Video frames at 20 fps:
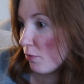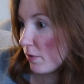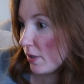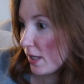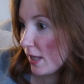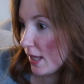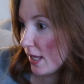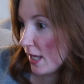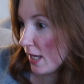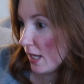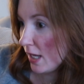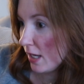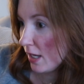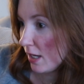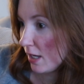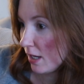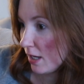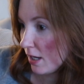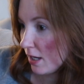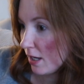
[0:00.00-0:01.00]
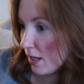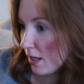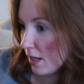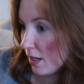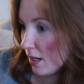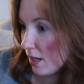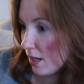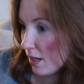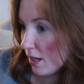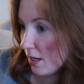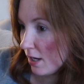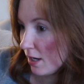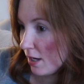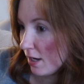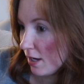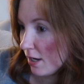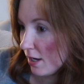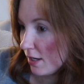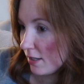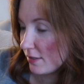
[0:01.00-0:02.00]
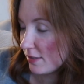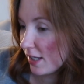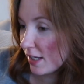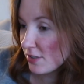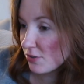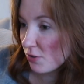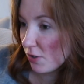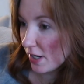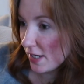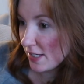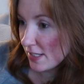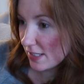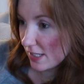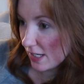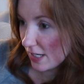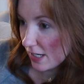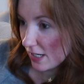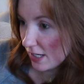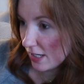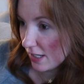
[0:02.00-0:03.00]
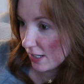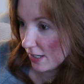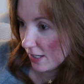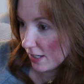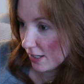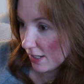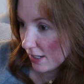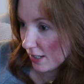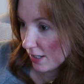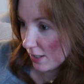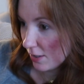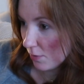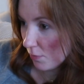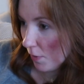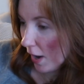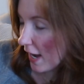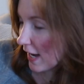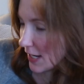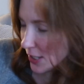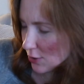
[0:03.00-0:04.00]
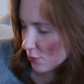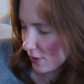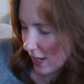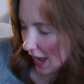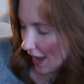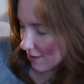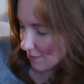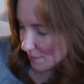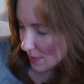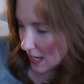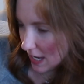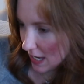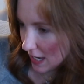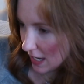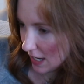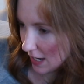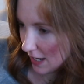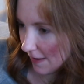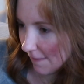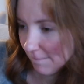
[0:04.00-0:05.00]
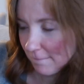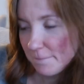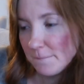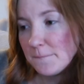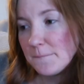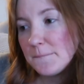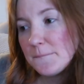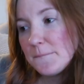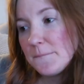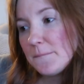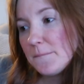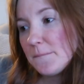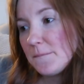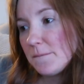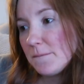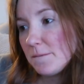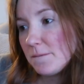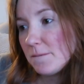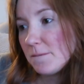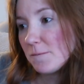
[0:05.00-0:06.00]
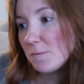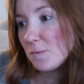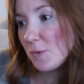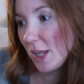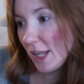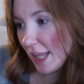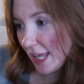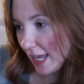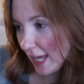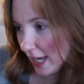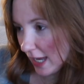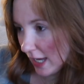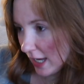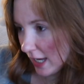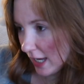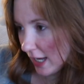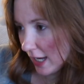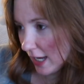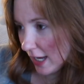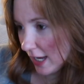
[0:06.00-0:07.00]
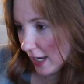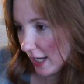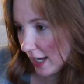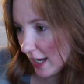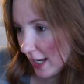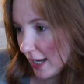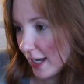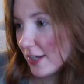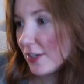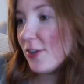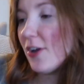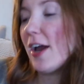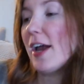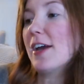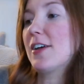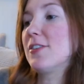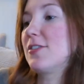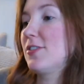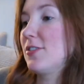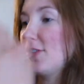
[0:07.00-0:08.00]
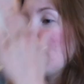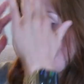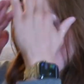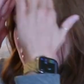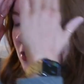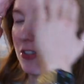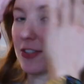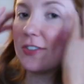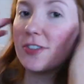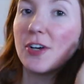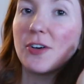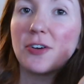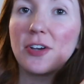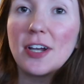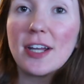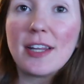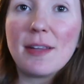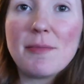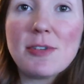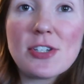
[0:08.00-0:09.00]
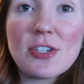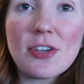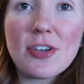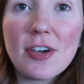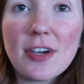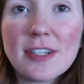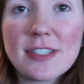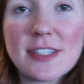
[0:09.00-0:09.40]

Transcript: Really? That's crazy. Why didn't you tell me? Really? Your hair looks so good. Let me show y'all